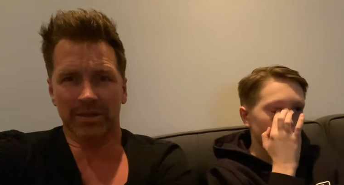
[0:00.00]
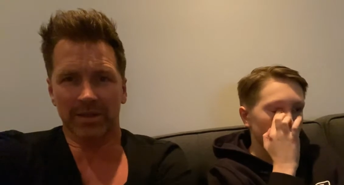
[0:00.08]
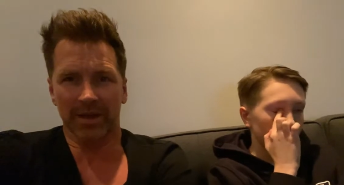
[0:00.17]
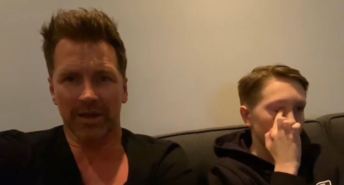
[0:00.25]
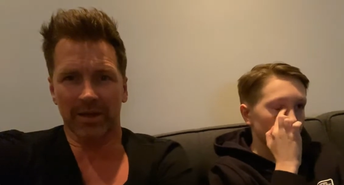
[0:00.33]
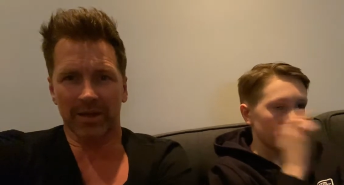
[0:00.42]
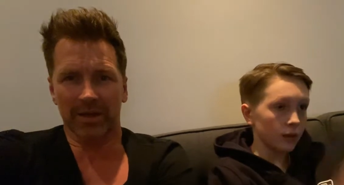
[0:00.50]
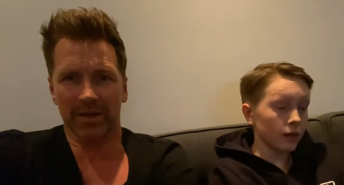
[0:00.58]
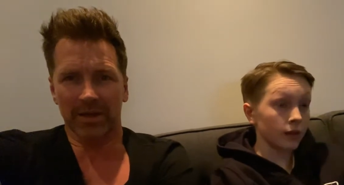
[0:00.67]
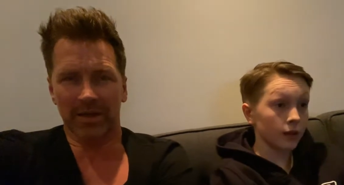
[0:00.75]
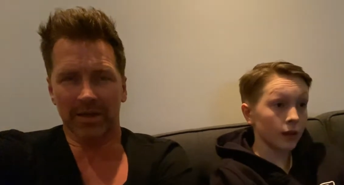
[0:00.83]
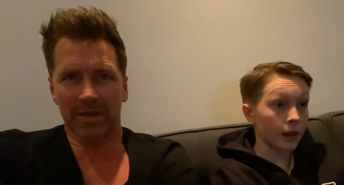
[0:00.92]
Speaker 1: Yeah.
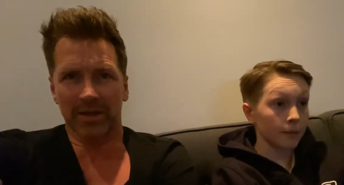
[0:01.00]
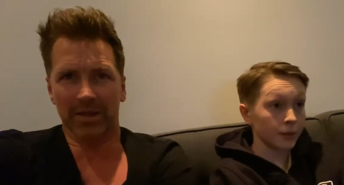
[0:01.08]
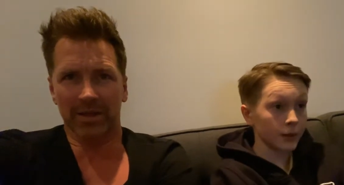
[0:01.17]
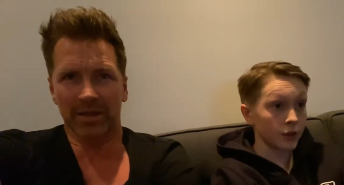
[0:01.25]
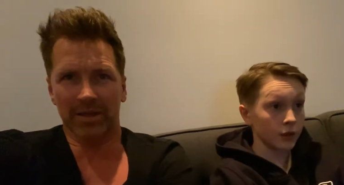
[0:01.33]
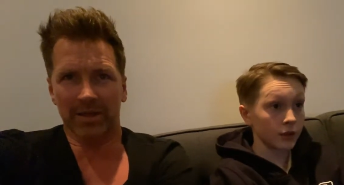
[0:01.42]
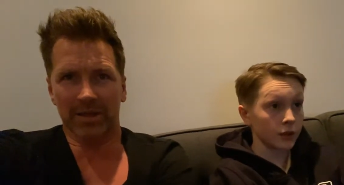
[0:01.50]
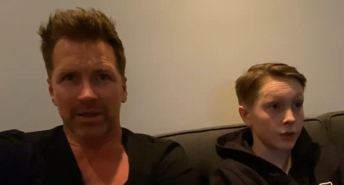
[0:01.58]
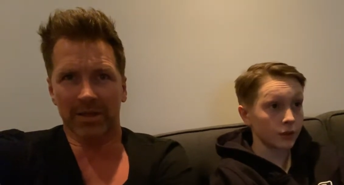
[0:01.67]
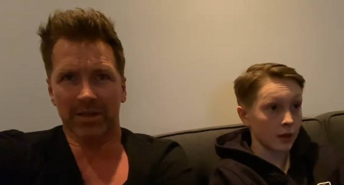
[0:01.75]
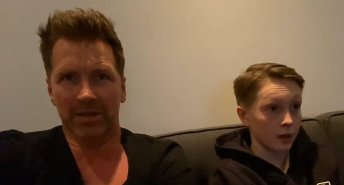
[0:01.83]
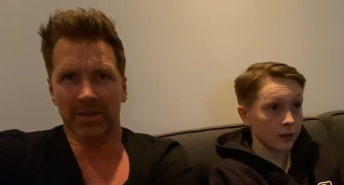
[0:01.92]
And I'm pretty sure in the
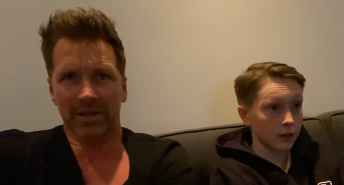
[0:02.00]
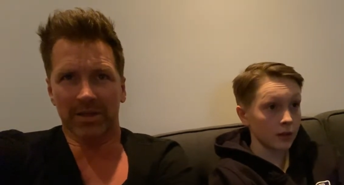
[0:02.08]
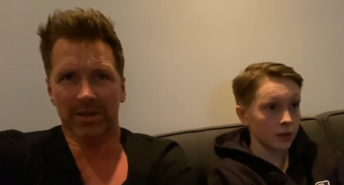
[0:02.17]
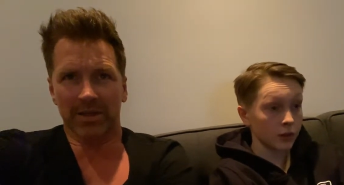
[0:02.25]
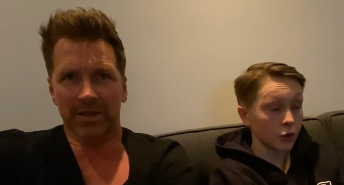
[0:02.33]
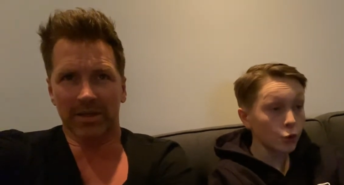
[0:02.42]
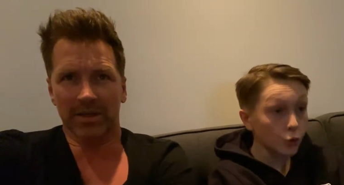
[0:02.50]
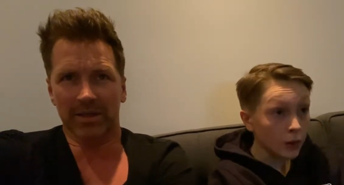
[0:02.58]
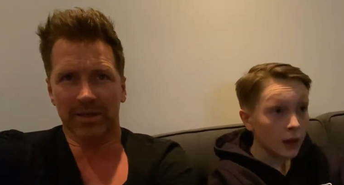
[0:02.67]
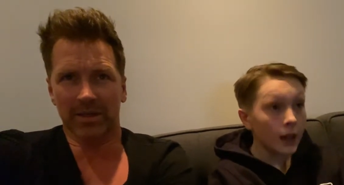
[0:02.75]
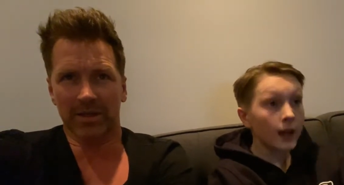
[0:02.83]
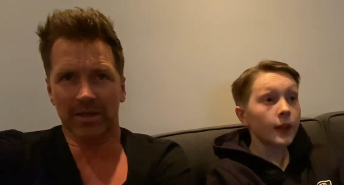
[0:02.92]
two,
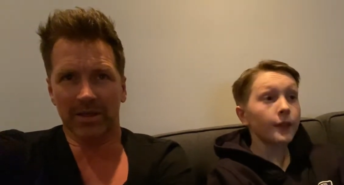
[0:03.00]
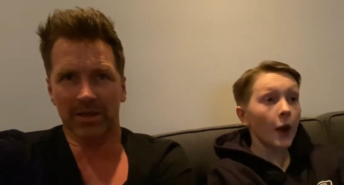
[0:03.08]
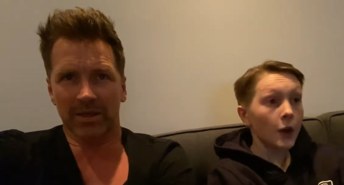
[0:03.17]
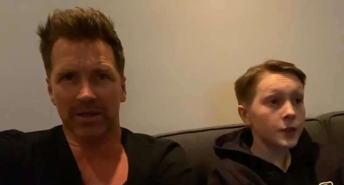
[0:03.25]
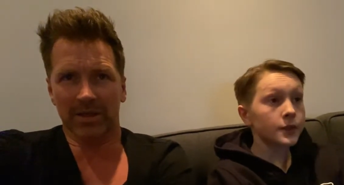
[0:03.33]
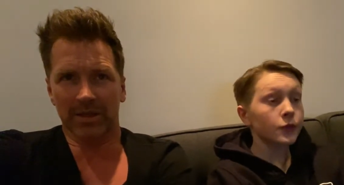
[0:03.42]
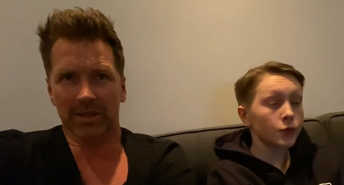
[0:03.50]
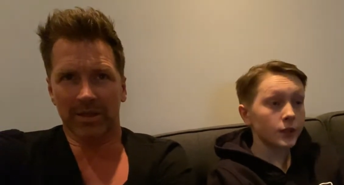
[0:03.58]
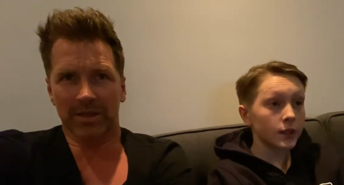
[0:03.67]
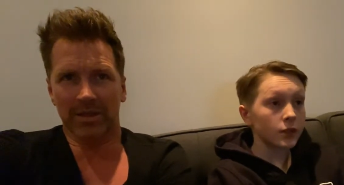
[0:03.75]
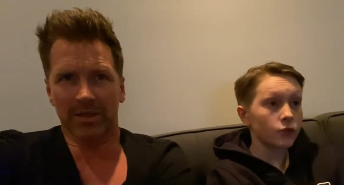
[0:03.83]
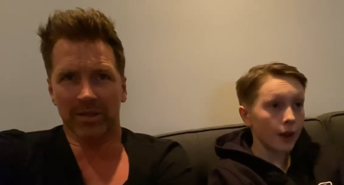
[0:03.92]

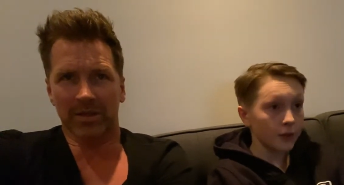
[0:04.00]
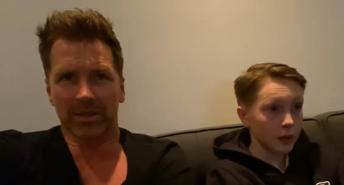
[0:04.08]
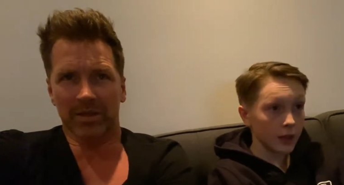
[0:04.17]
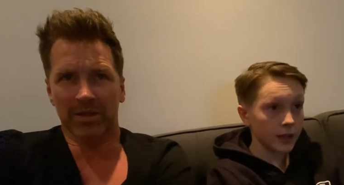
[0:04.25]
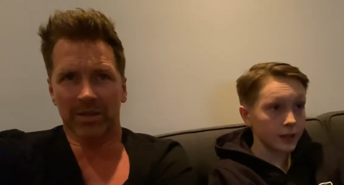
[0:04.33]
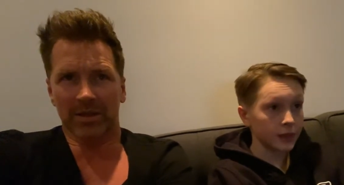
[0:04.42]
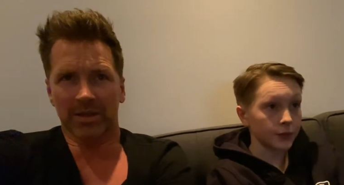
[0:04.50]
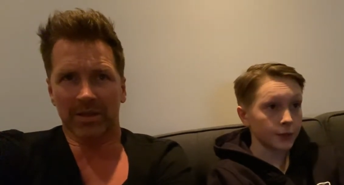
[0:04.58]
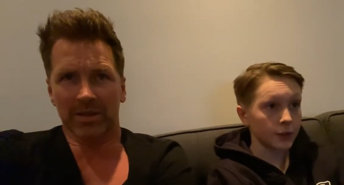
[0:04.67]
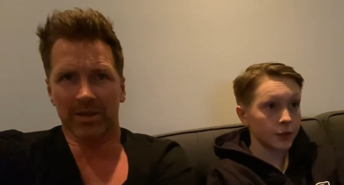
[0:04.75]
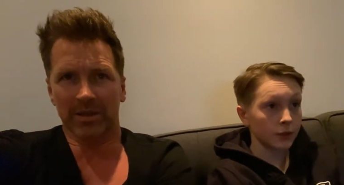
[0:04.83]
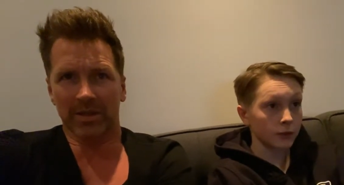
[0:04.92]
2003 draft class is the
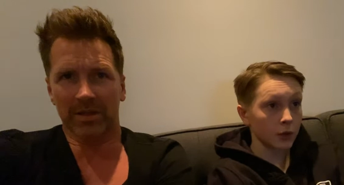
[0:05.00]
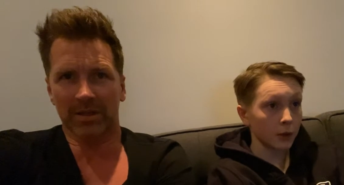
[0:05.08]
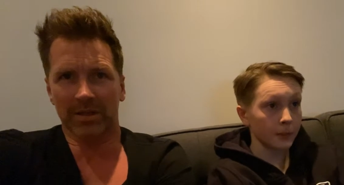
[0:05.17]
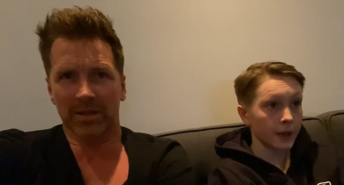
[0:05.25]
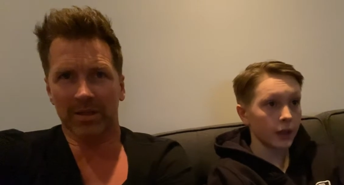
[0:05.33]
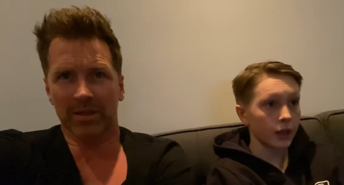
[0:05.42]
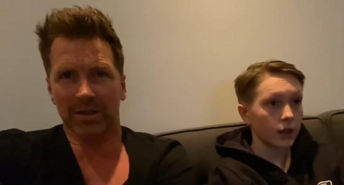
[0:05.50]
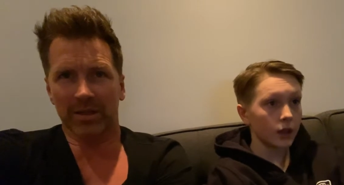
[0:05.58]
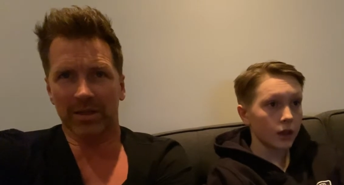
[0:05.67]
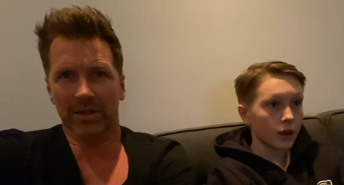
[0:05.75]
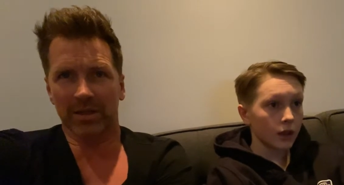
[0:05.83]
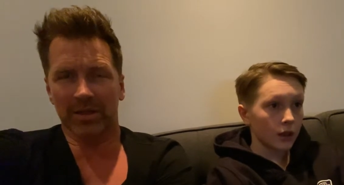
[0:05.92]
first overall pick.
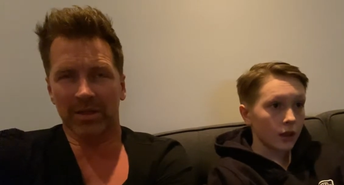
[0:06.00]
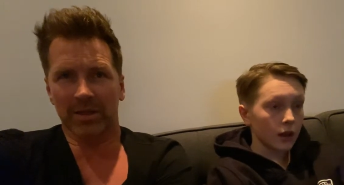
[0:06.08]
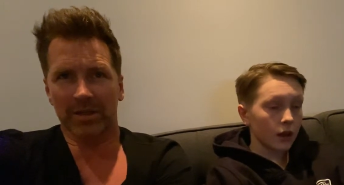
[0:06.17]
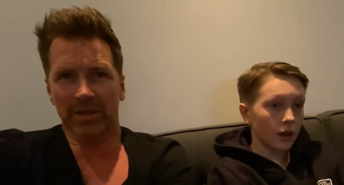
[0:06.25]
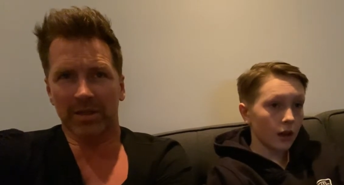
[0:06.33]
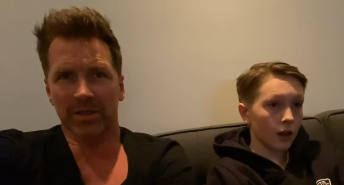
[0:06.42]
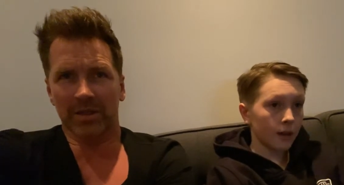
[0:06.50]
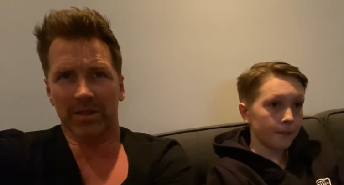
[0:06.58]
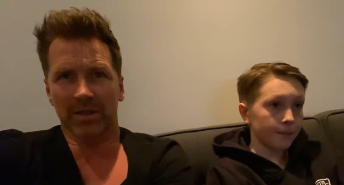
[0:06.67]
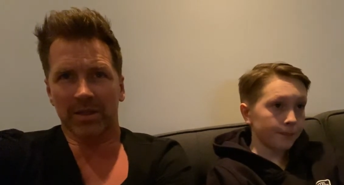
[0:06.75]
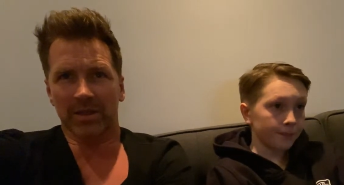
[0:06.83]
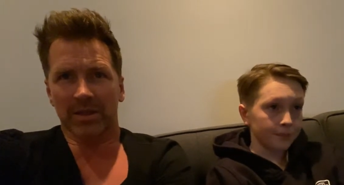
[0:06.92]

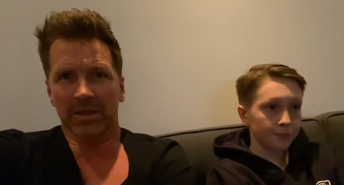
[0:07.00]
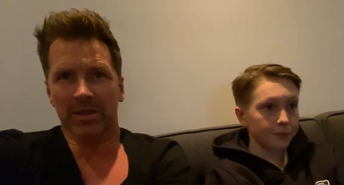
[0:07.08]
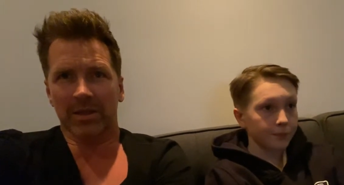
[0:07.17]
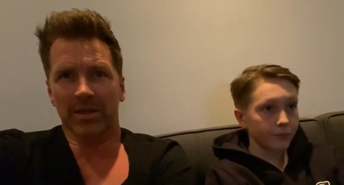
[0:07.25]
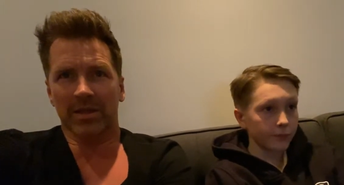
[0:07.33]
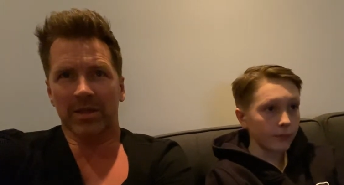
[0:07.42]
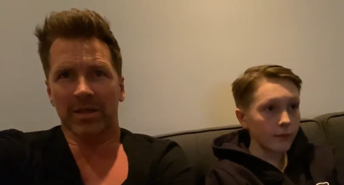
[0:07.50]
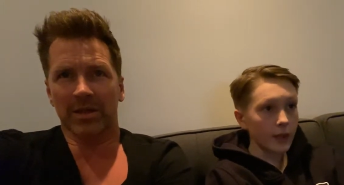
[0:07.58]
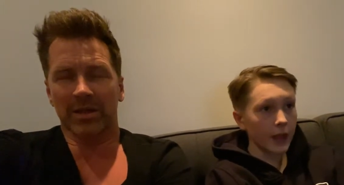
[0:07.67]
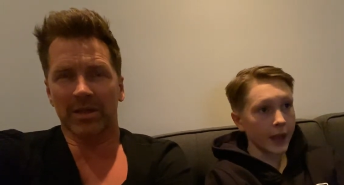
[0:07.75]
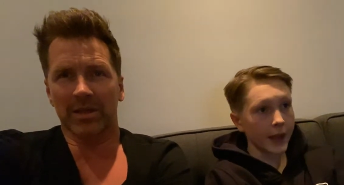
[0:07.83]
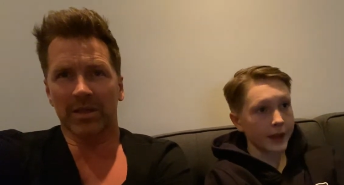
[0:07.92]
Um,
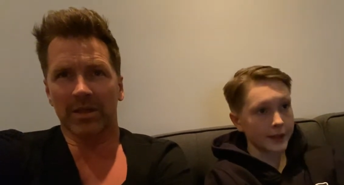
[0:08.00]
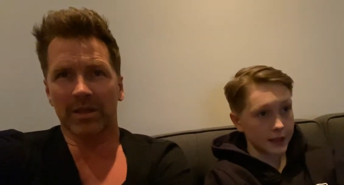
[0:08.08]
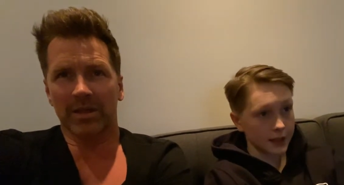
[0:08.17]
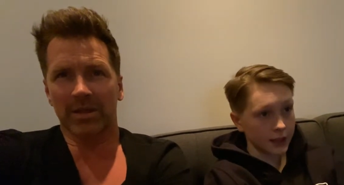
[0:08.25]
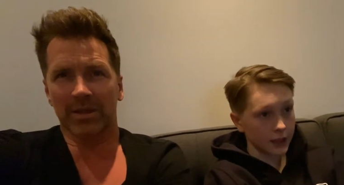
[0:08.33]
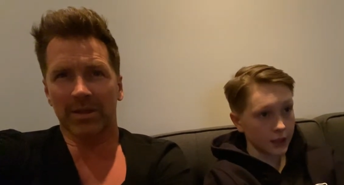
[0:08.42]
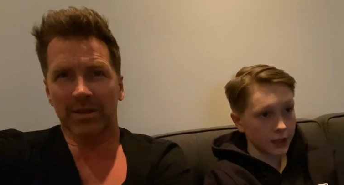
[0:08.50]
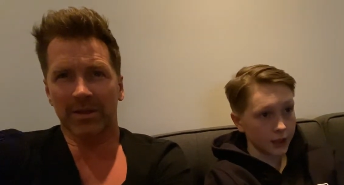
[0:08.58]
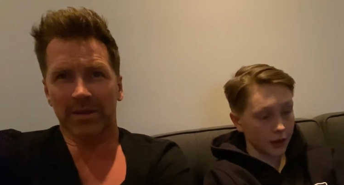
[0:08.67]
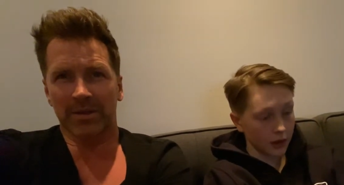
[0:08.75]
and he